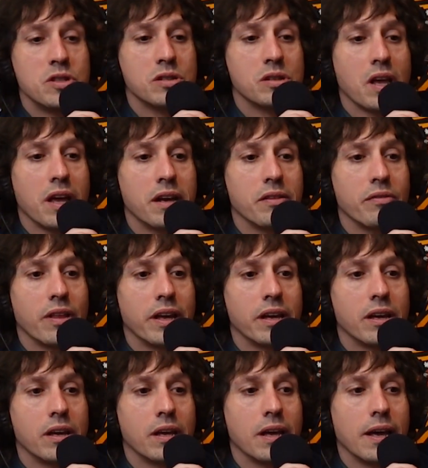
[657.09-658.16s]
just kind of
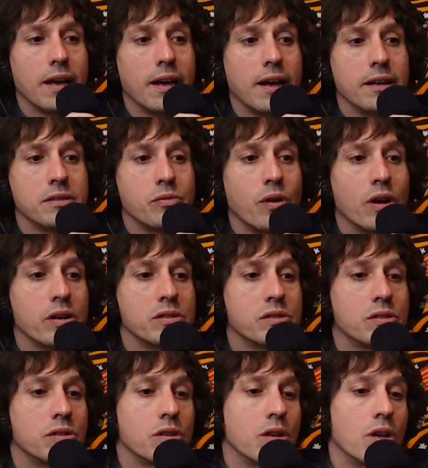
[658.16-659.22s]
like as far
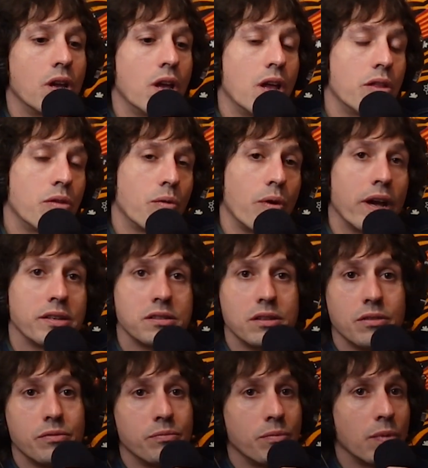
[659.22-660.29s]
as the rest
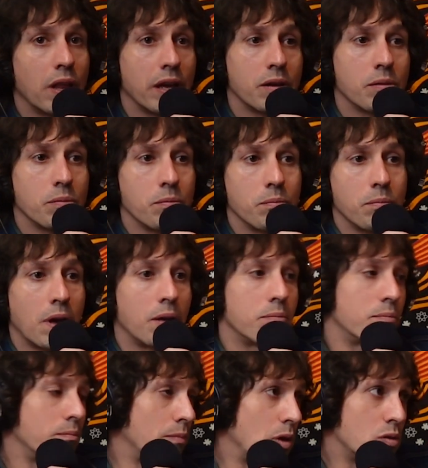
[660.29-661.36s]
of like my
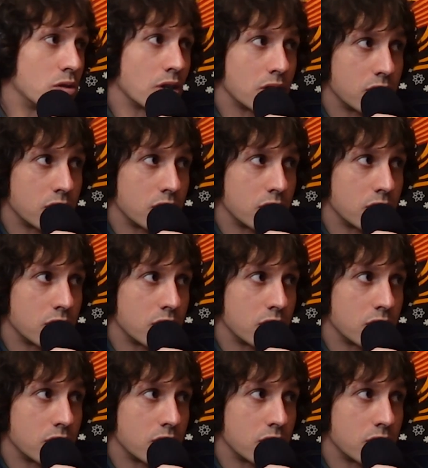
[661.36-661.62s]
music